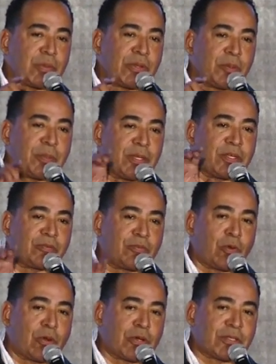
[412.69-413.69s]
whether it be a
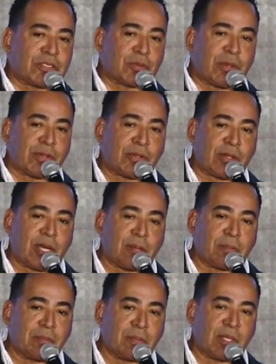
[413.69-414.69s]
divorce or whether you got
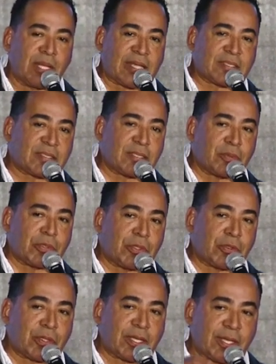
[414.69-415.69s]
molested when you
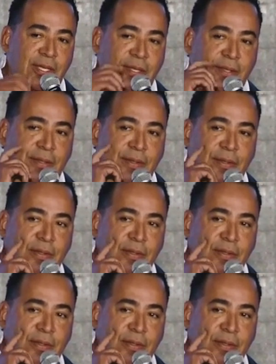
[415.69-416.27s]
were a kid